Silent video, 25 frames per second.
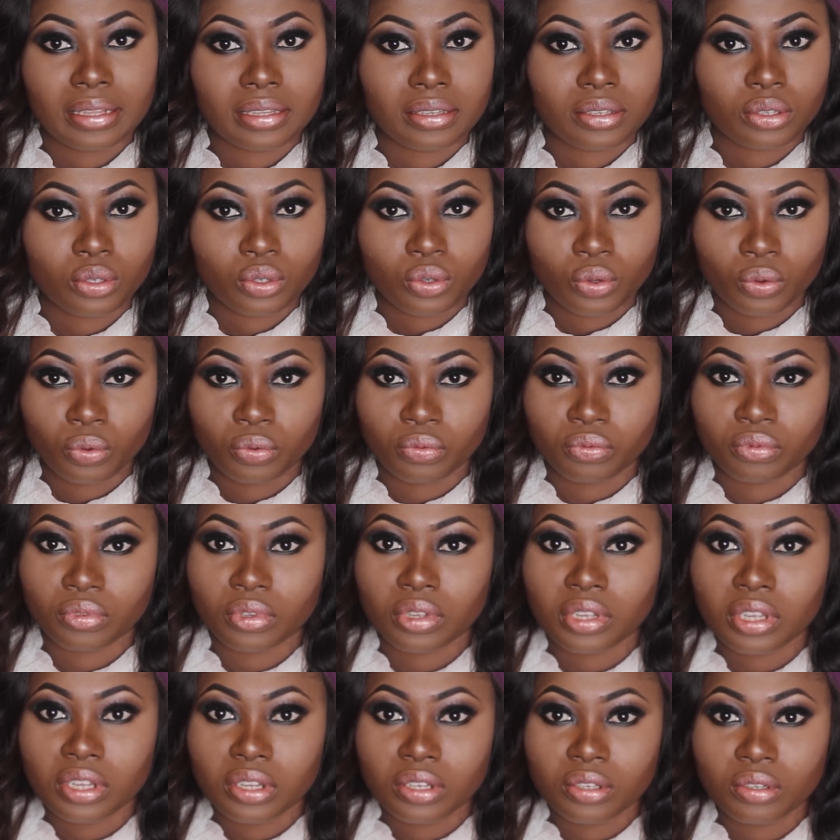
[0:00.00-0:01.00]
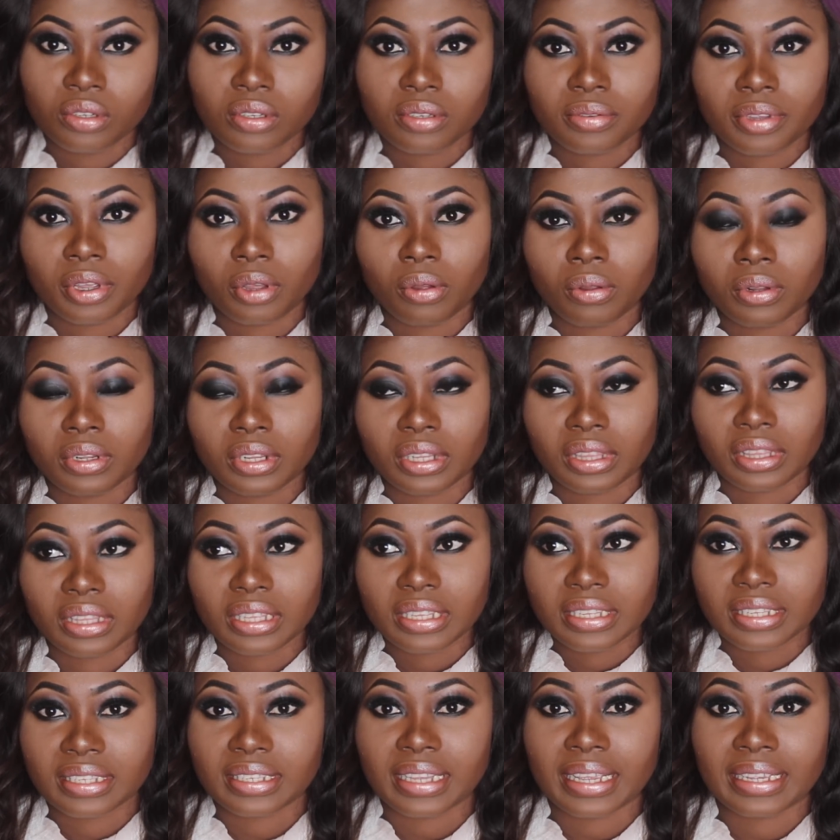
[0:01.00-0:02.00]
So those were all the
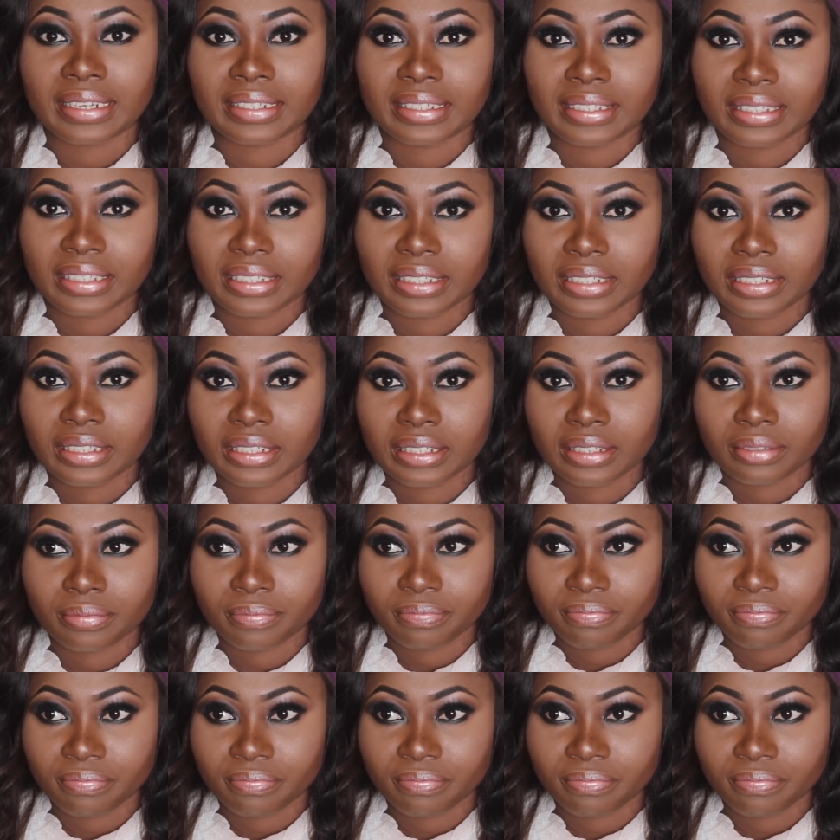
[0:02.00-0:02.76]
things I did,